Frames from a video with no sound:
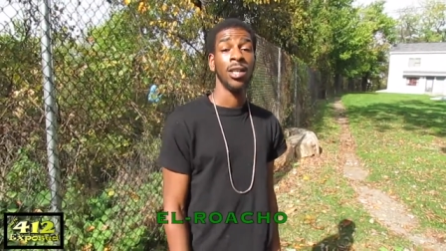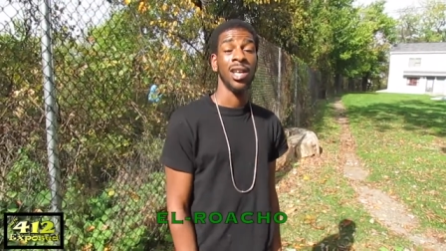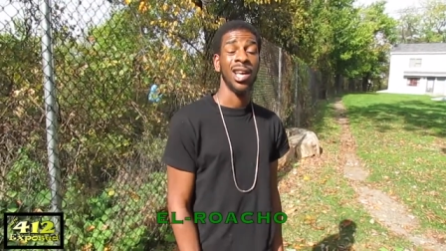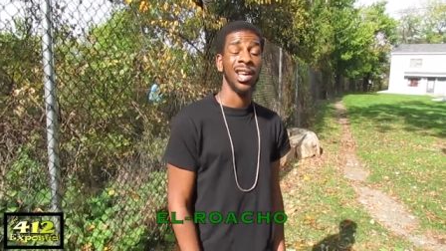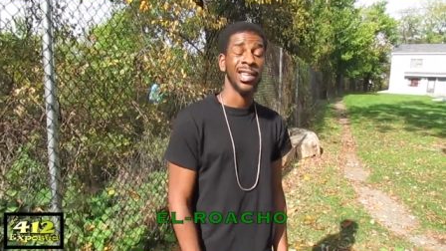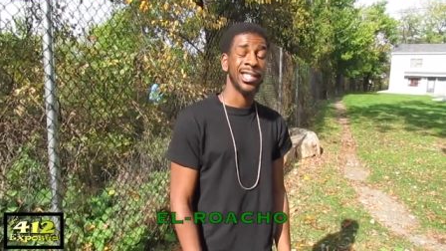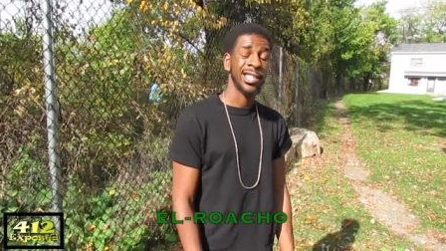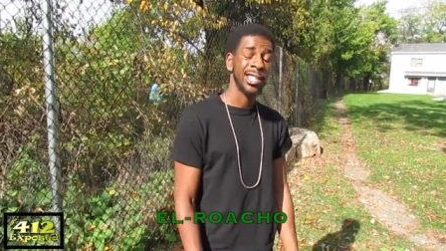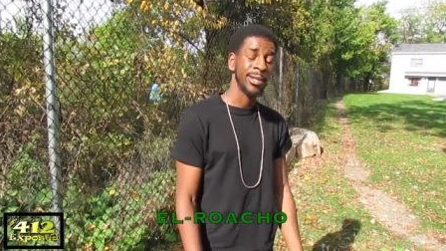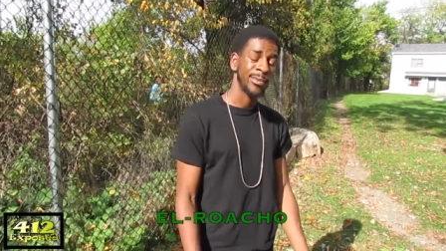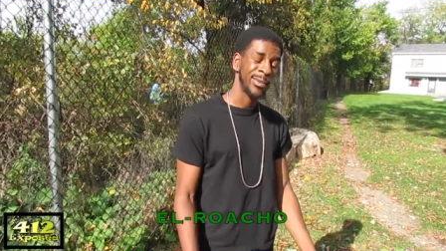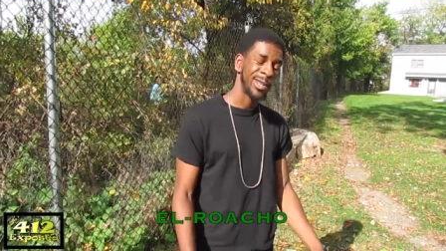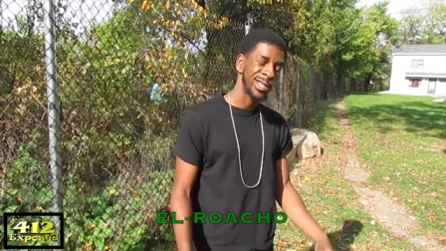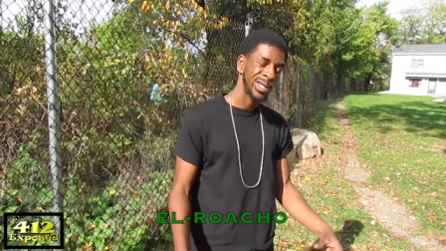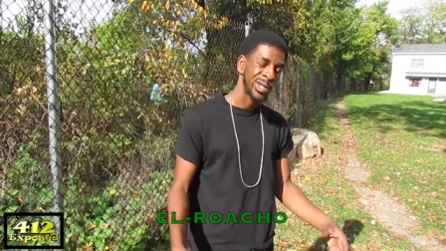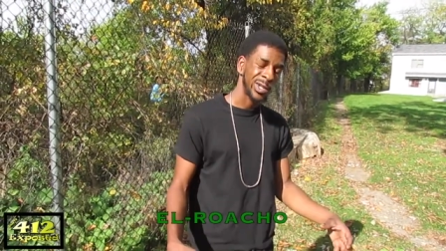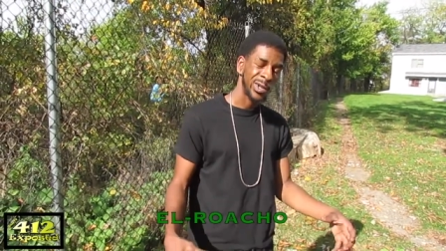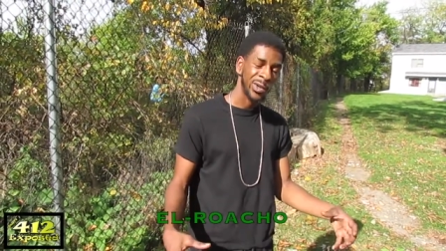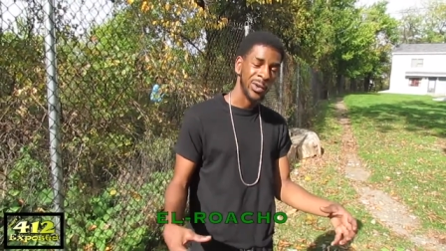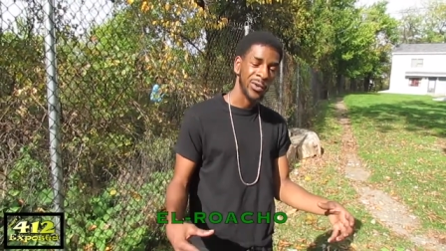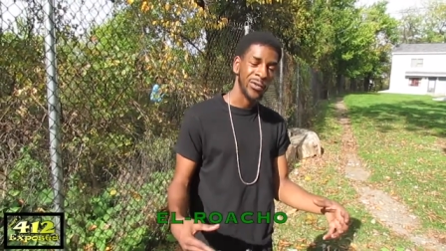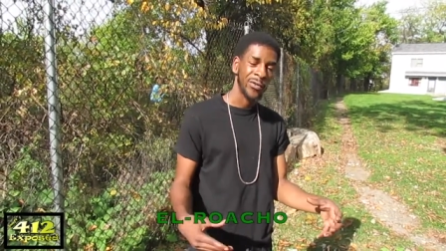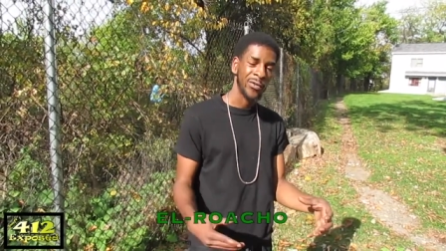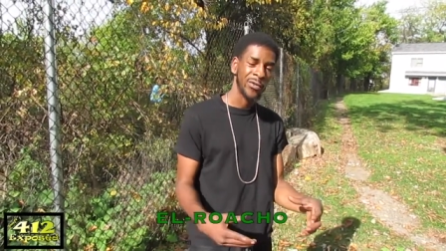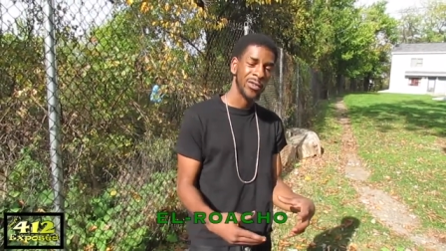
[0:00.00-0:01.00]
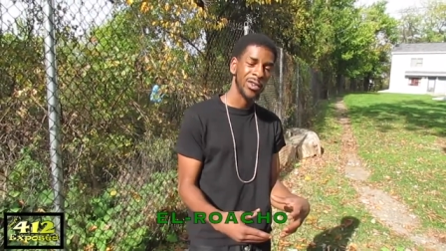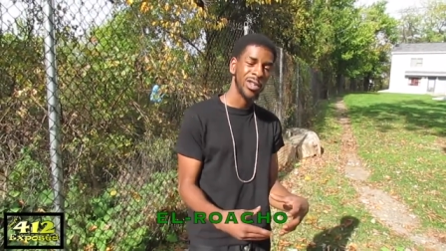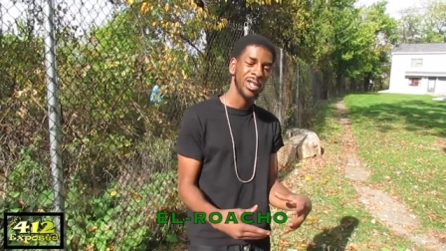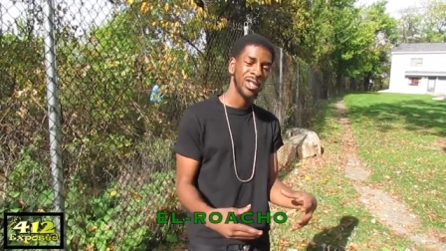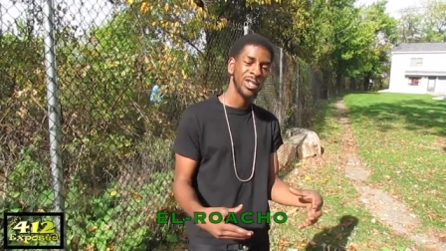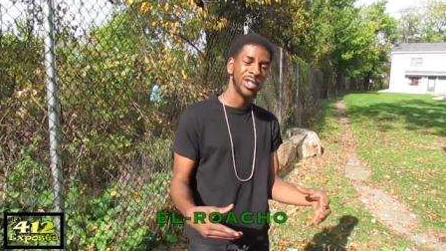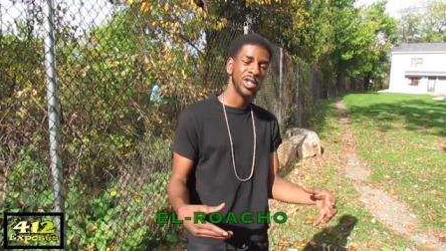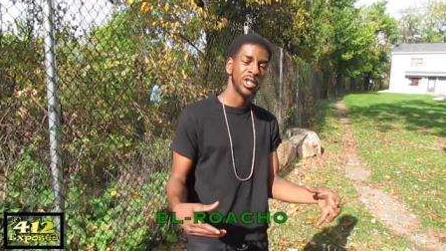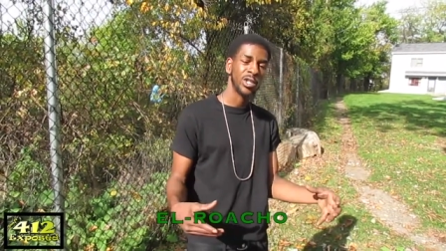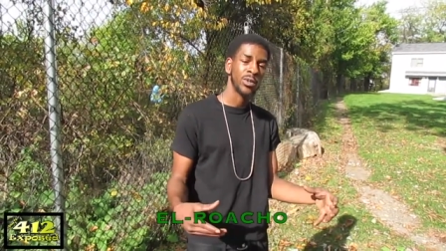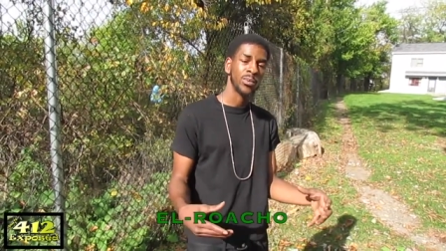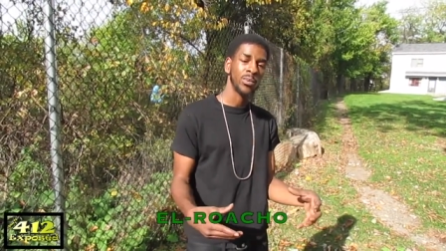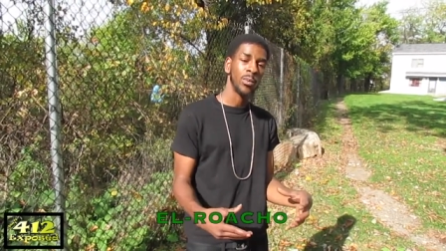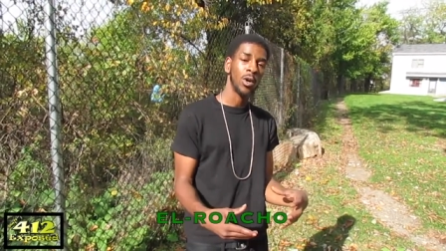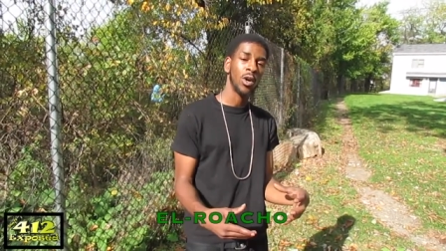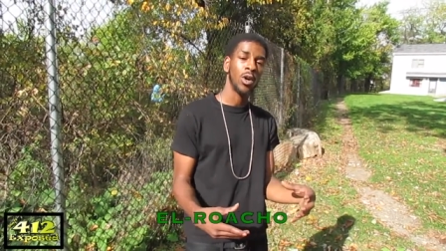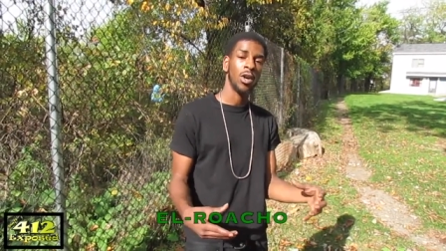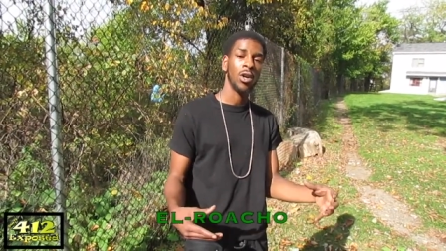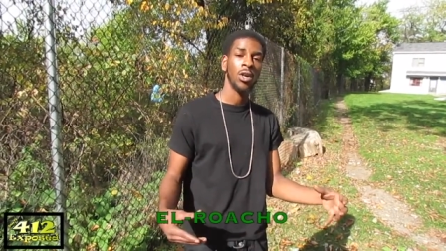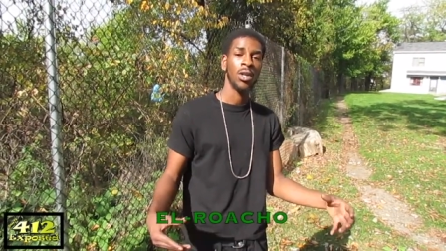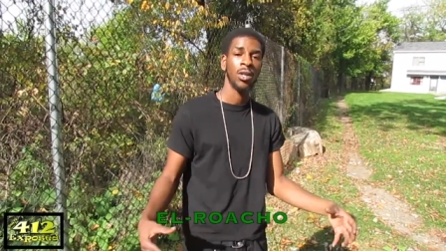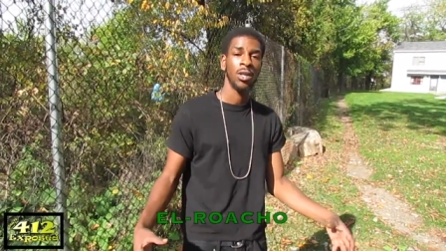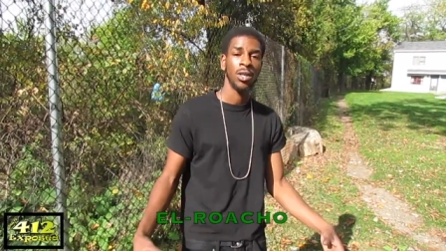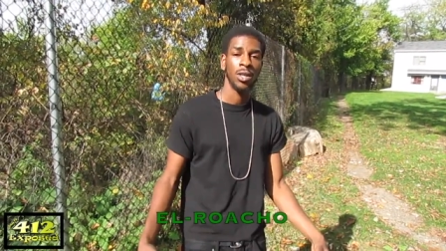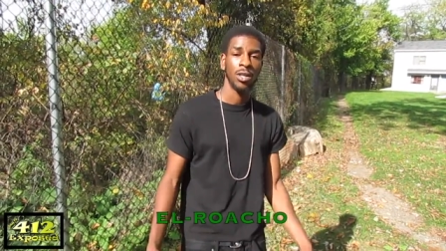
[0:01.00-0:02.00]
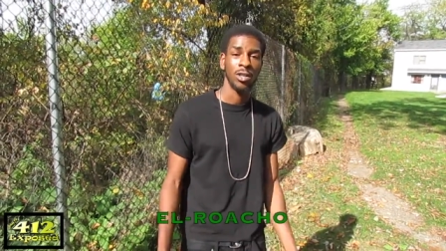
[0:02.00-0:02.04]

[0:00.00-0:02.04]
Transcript: I keep my circle very small.